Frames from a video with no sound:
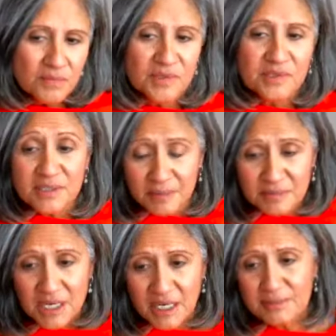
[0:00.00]

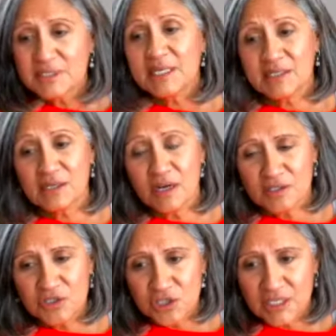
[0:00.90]
sometimes
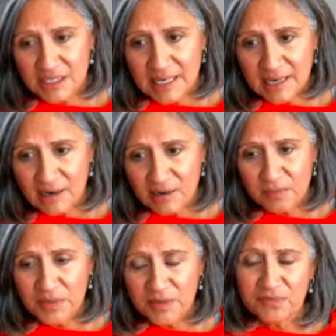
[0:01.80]
technology can
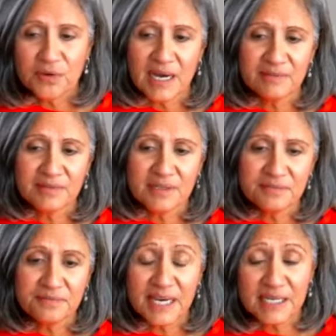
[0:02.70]
help. If you have a
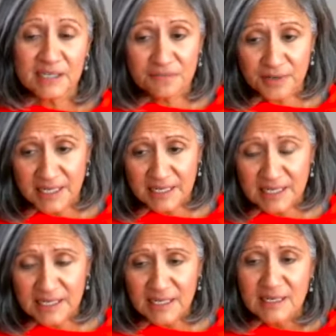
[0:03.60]
Fannie
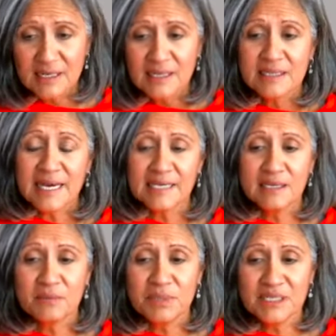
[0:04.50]
Freddie, that
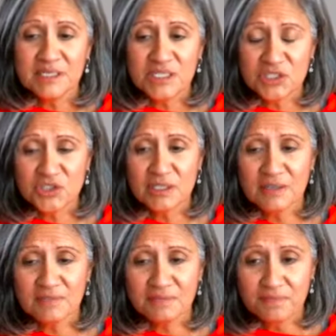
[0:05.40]
can be
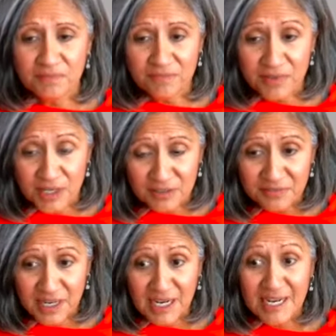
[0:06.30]
digitally
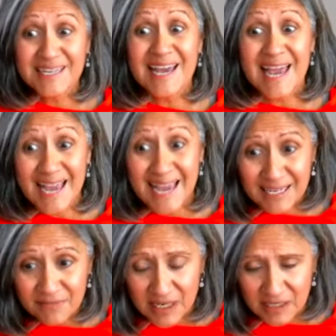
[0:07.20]
verified
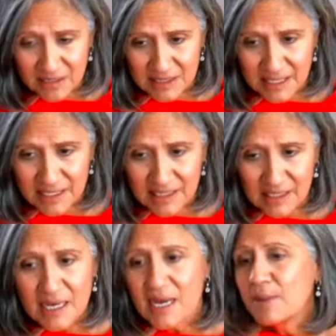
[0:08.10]
and validated.
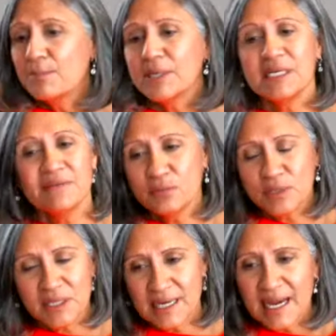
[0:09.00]
But even
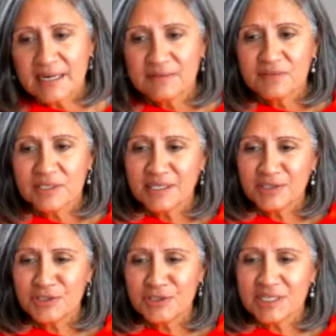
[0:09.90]
with that, if the
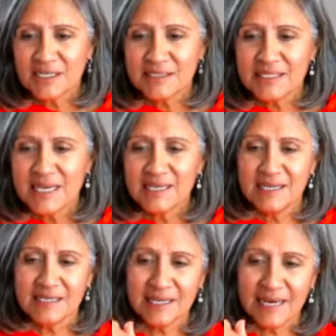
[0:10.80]
lender's not
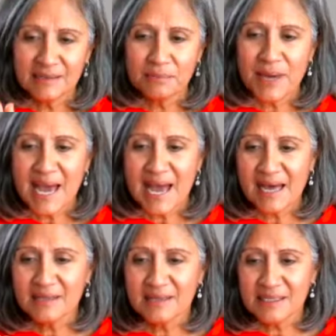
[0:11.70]
taking that
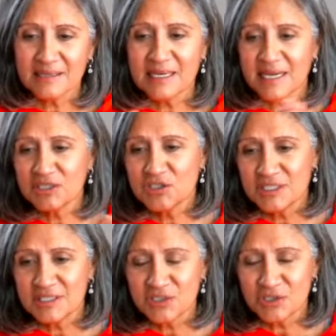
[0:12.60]
path that the
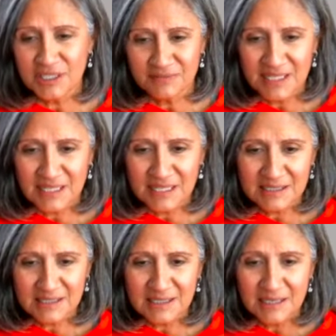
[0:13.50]
agencies are giving
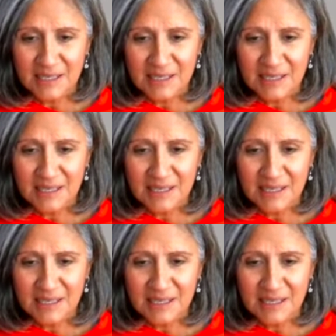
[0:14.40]
us,